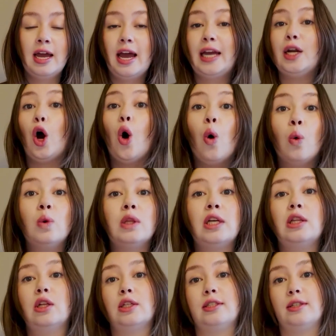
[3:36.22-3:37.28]
and only
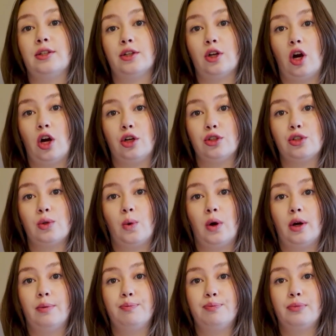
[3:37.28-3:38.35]
looks at your CARS
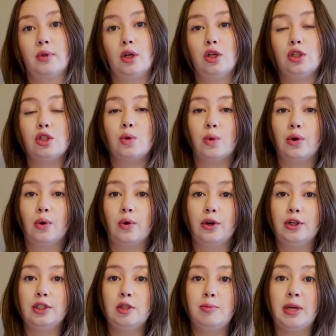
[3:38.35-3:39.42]
score, so, in
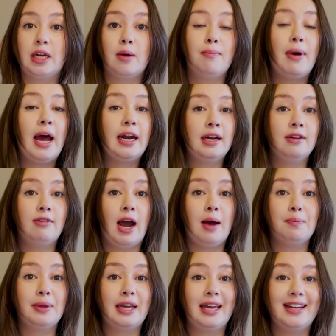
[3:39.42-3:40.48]
order to be a competitive
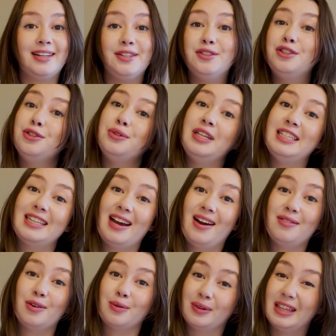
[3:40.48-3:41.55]
applicant, you do need to
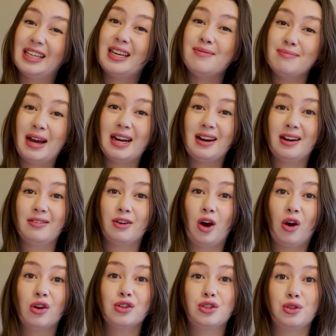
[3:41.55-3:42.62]
have a really competitive
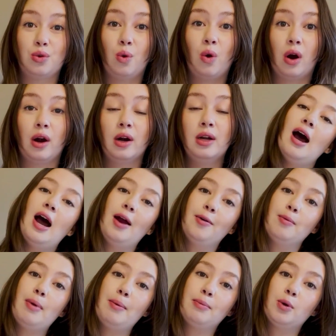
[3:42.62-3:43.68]
CAR score. I
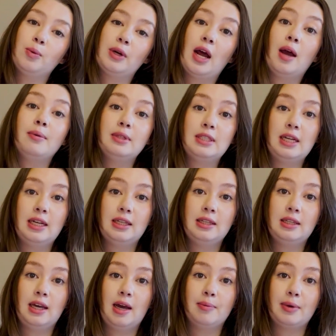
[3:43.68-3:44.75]
remember when I was taking
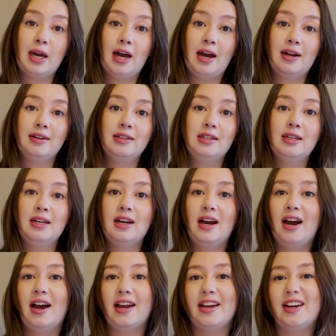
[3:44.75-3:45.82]
the MCAT,
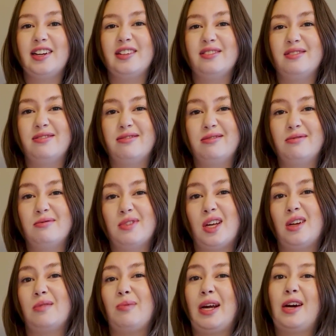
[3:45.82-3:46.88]
I kind of
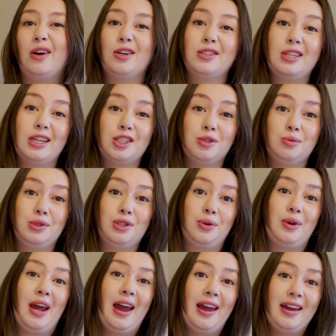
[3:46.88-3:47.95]
thought my CAR section was
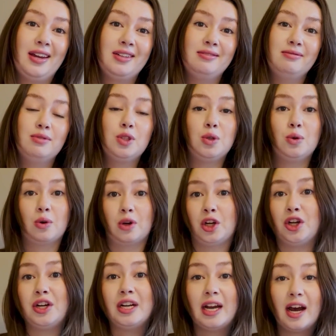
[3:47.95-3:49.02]
okay or
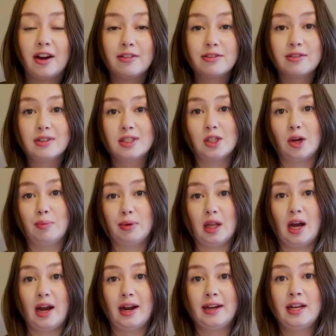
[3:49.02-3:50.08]
good enough to
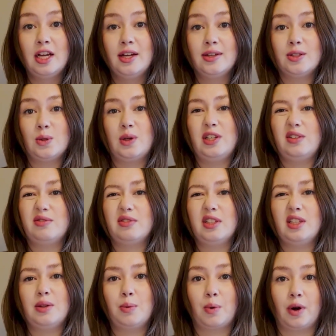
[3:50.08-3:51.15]
apply. So I didn't
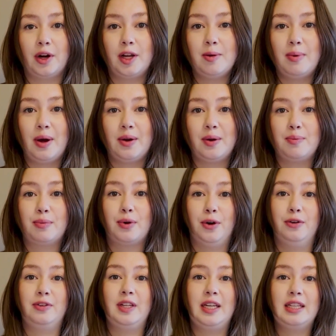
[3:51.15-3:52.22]
really worry about
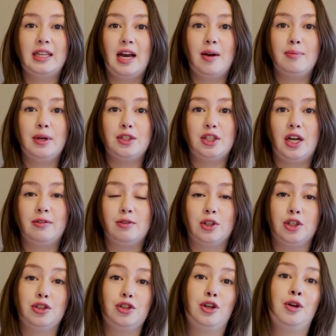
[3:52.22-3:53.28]
improving it that much after
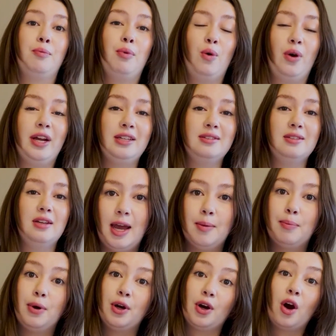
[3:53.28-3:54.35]
a certain point
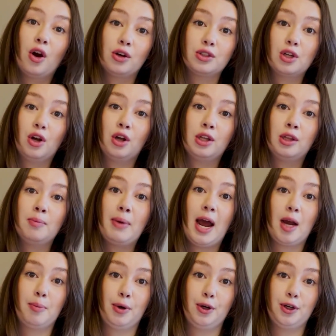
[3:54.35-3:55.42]
and put CARS on the
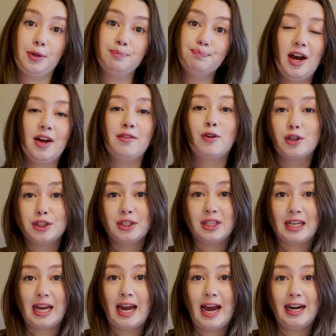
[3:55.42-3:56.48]
back burner.
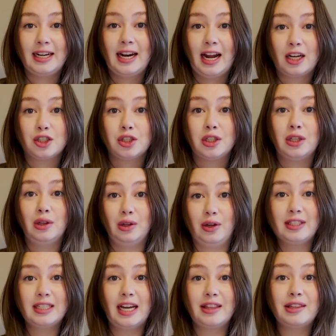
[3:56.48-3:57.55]
Unfortunately, I hadn't actually
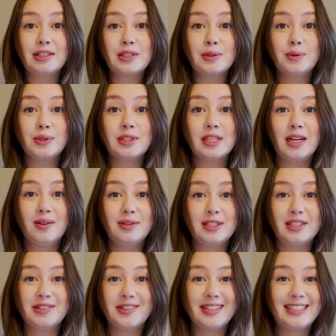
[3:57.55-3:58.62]
looked at the schools that I was
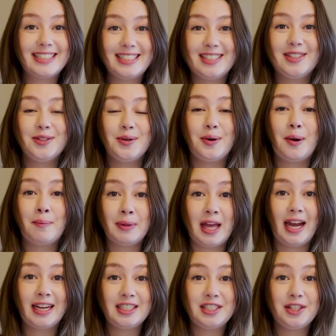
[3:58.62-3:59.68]
interested in
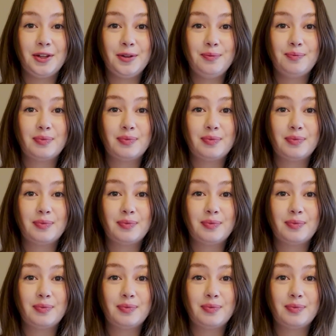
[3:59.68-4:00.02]
applying to,